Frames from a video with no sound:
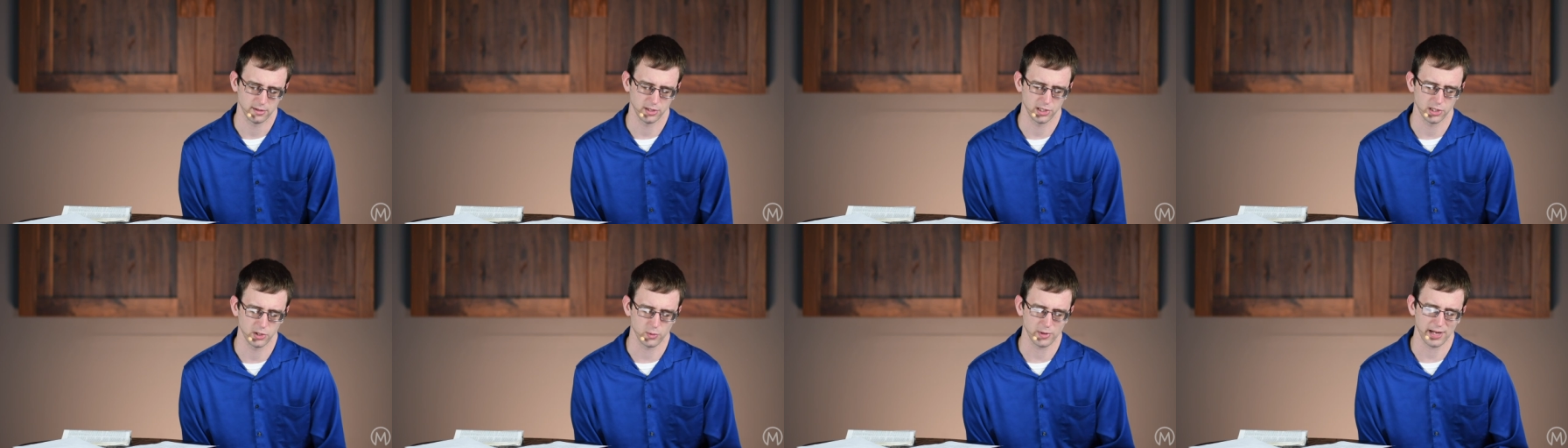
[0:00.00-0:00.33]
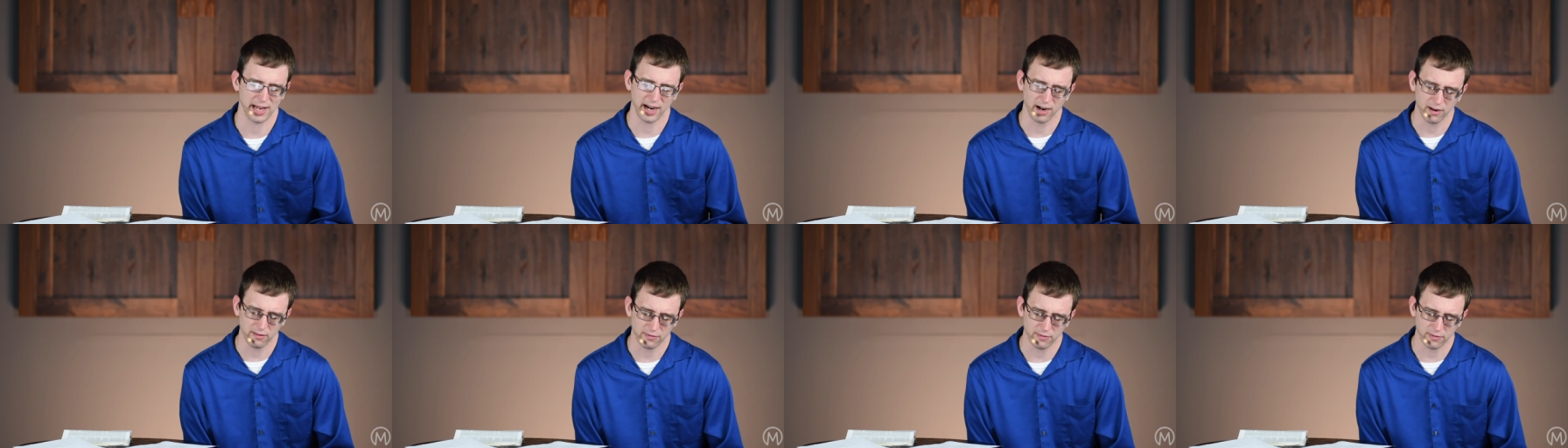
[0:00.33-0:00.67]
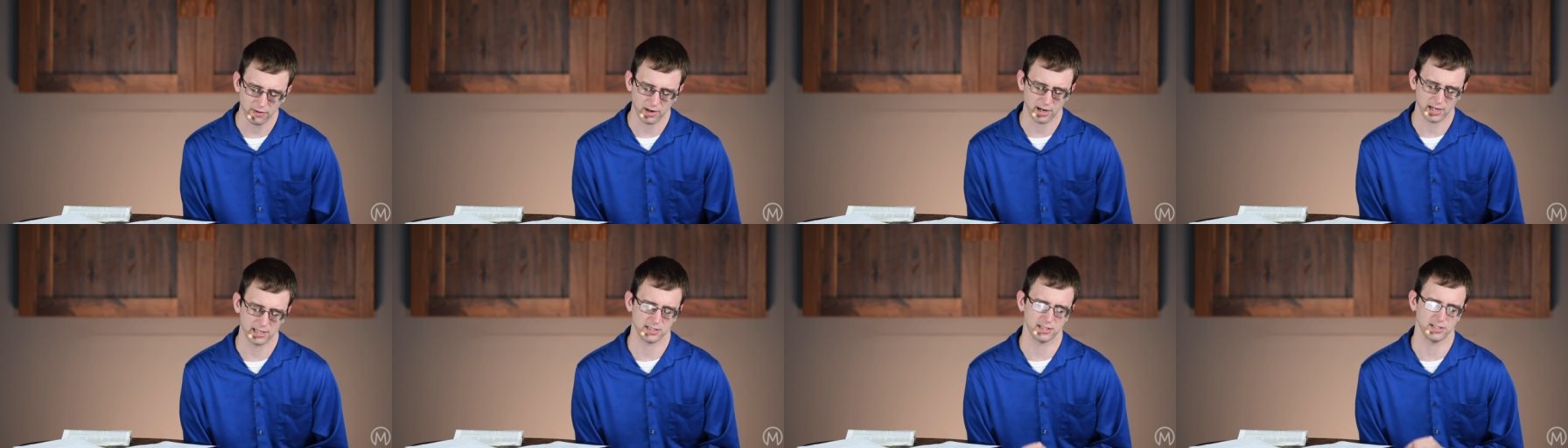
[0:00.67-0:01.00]
You care
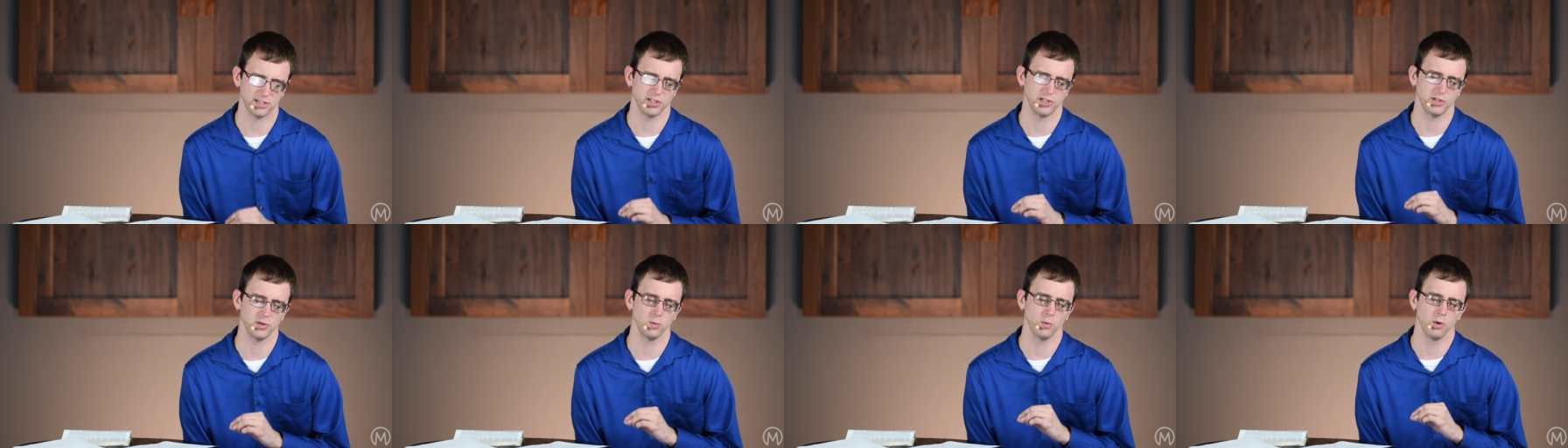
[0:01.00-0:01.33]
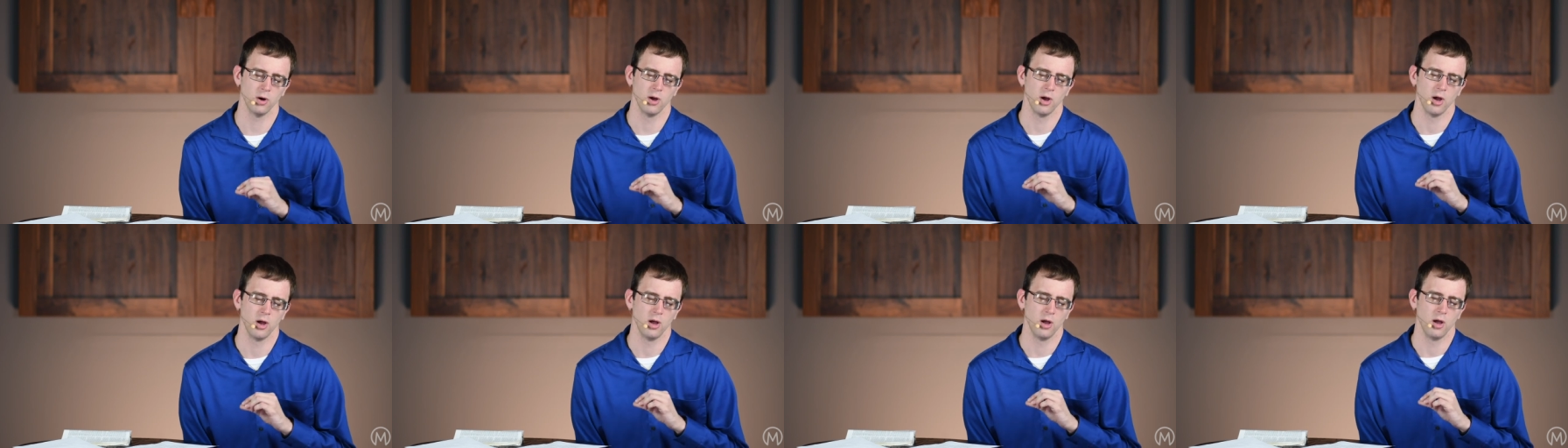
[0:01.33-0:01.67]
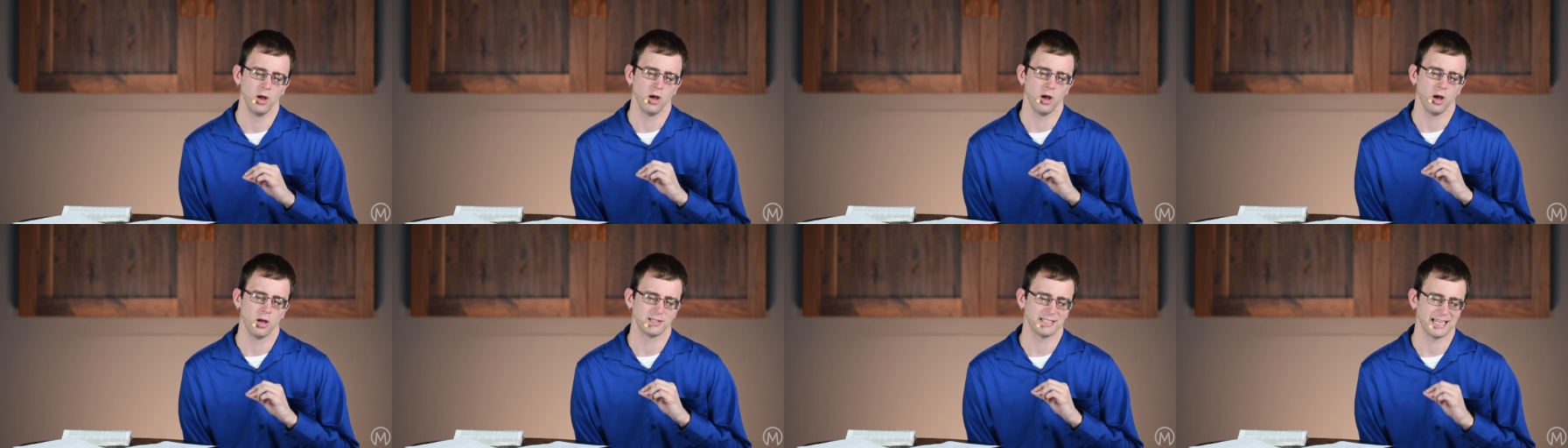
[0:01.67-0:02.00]
for us and you
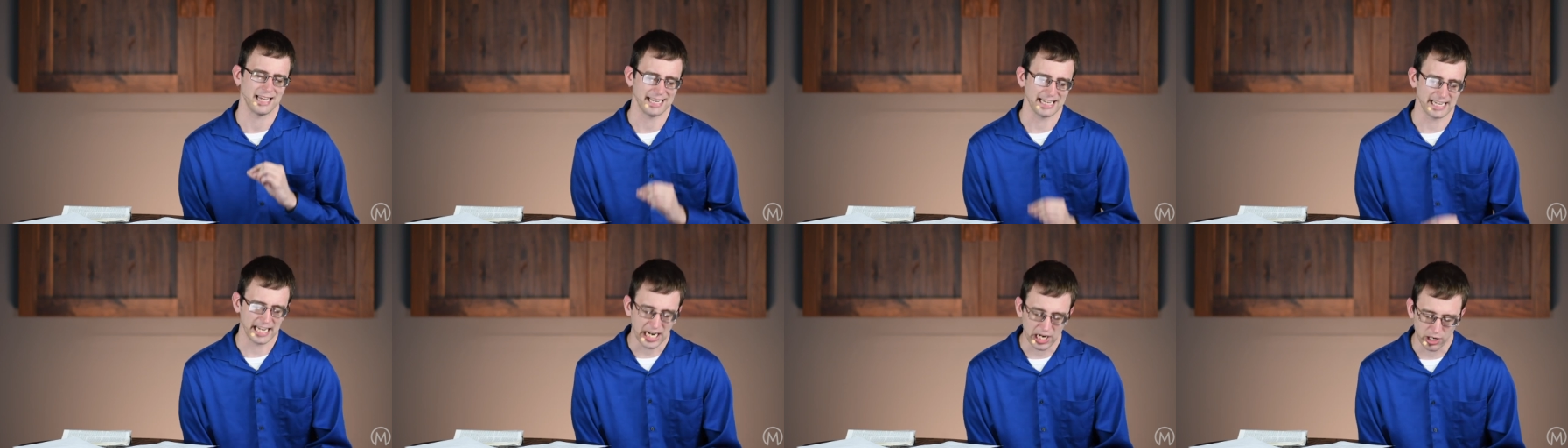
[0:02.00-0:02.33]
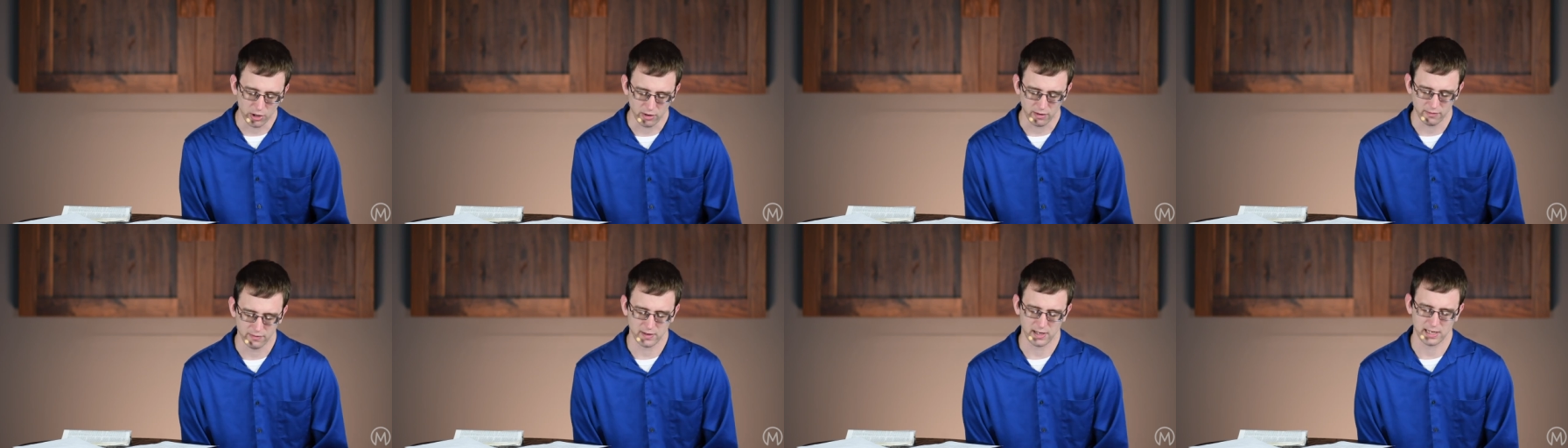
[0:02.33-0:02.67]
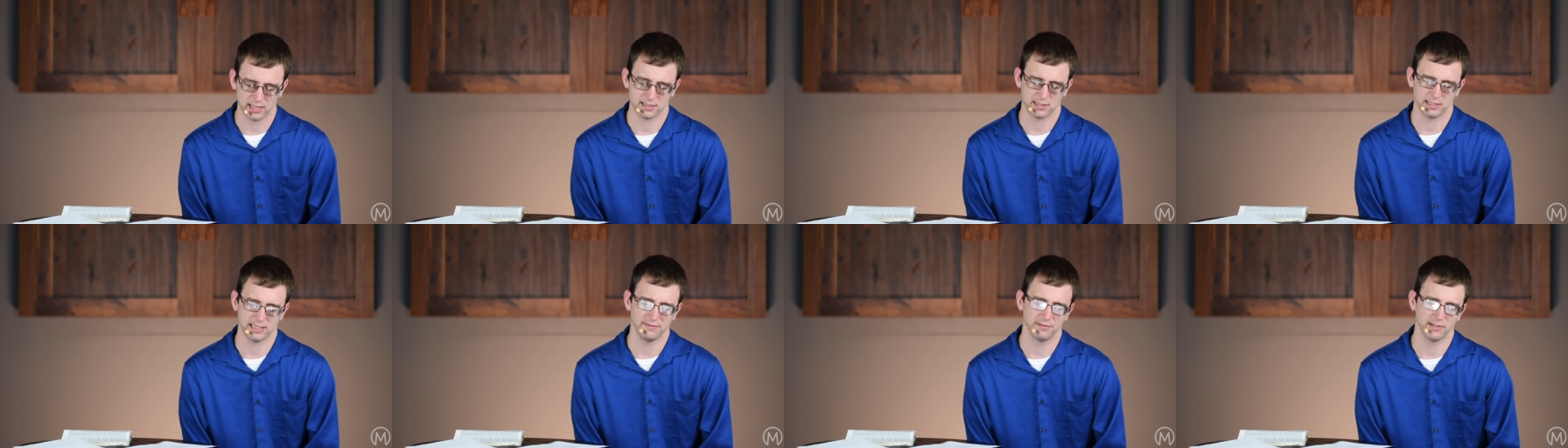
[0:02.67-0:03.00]
take care of
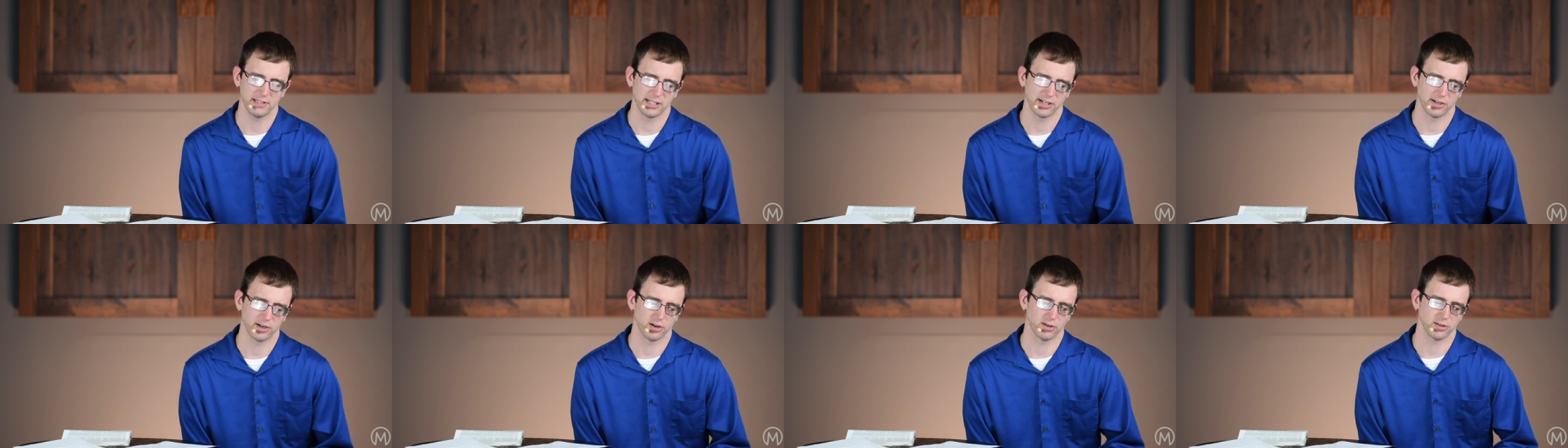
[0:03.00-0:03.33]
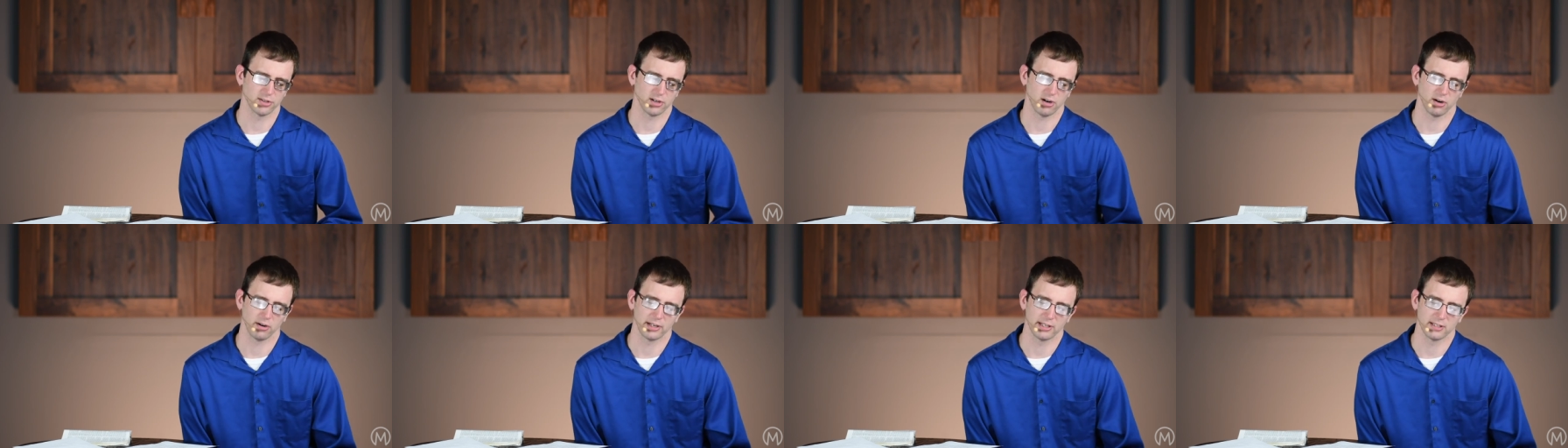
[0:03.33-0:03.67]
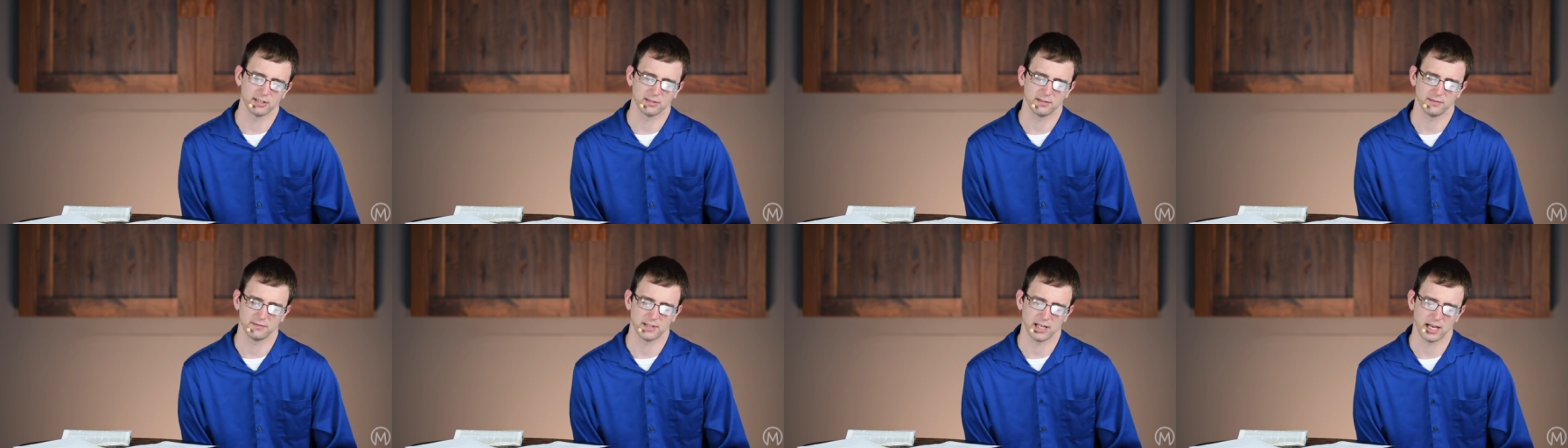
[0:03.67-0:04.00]
us, even in our
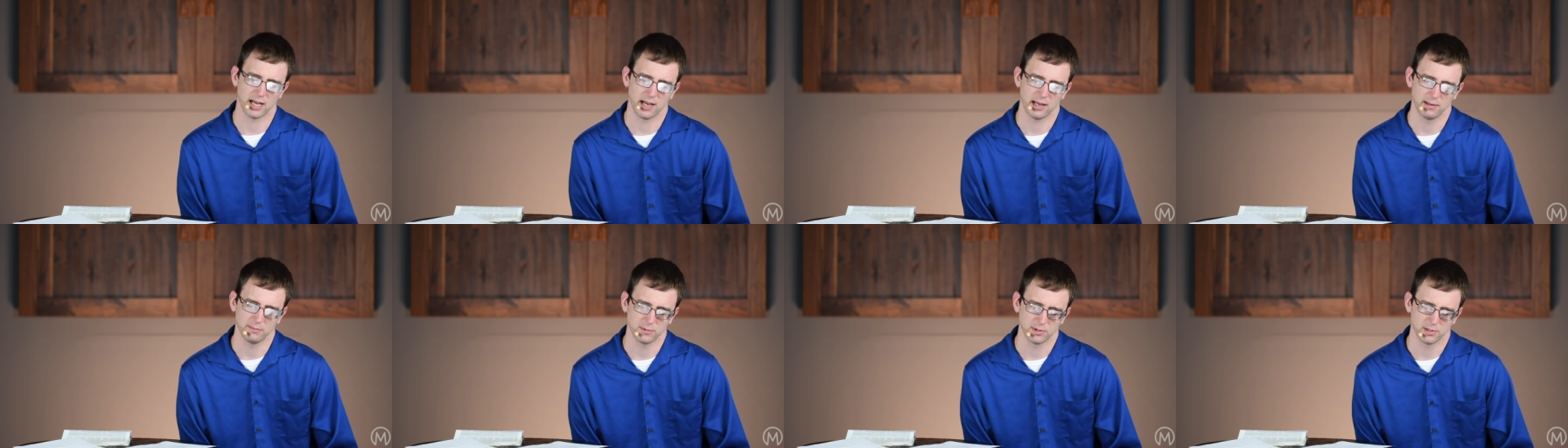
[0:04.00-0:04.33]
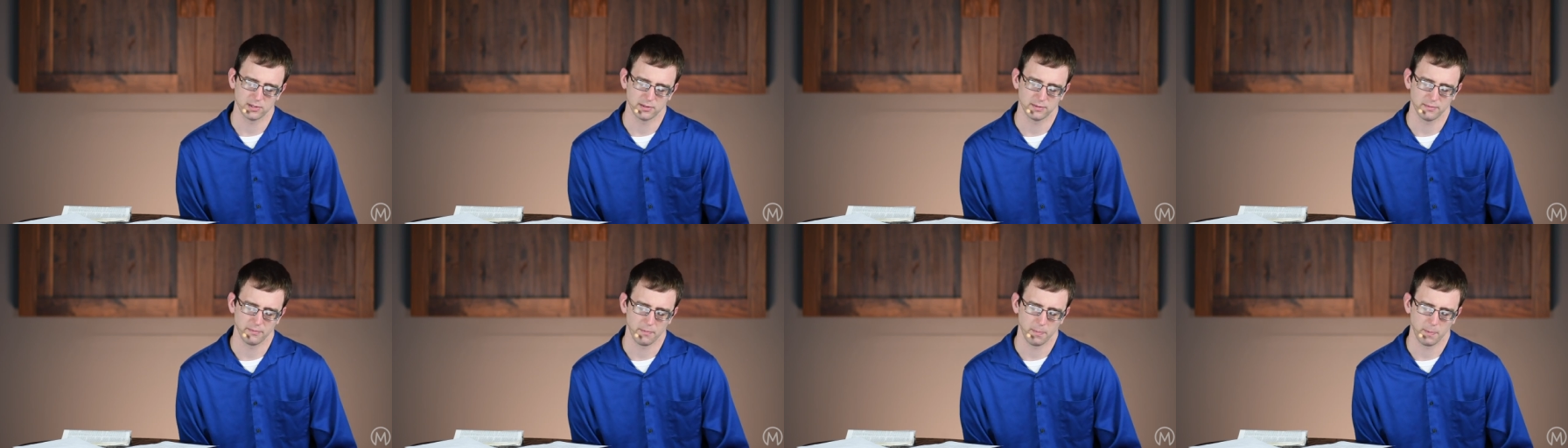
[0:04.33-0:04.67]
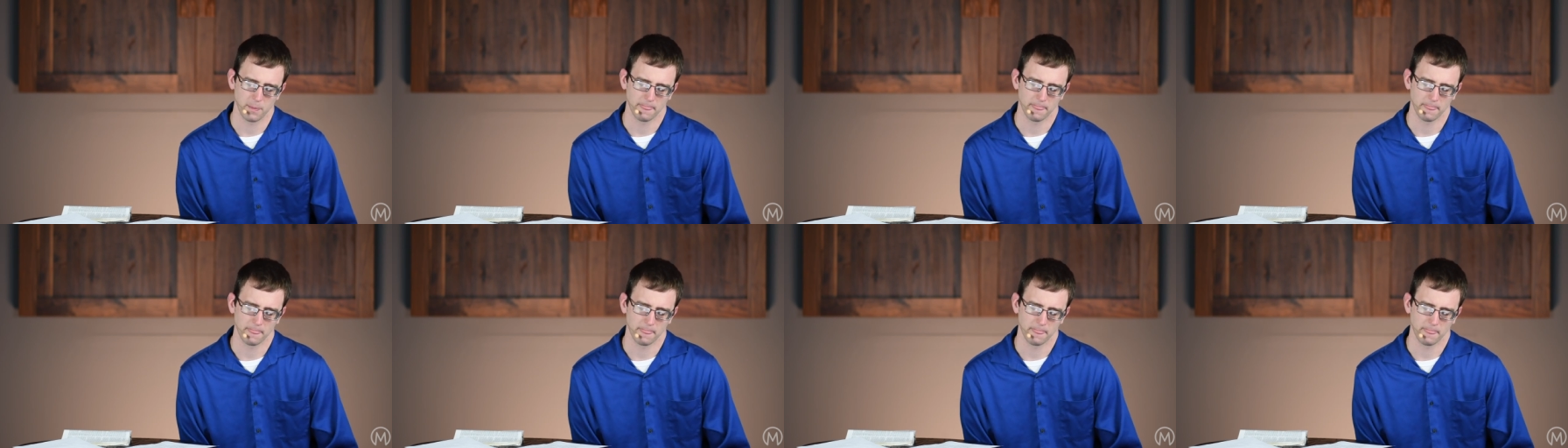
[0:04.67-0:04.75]
darkest of times.